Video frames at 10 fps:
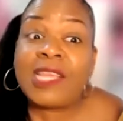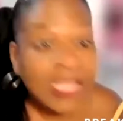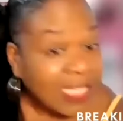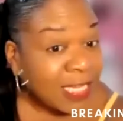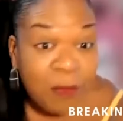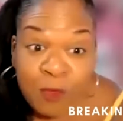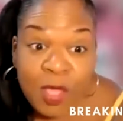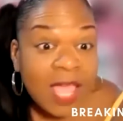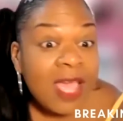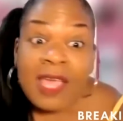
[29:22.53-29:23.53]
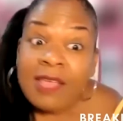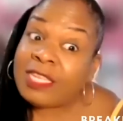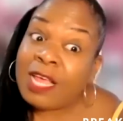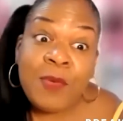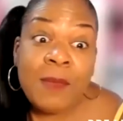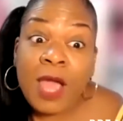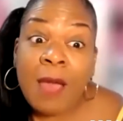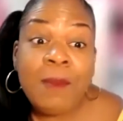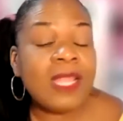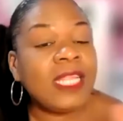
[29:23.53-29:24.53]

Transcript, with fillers: Because some some people, I mean,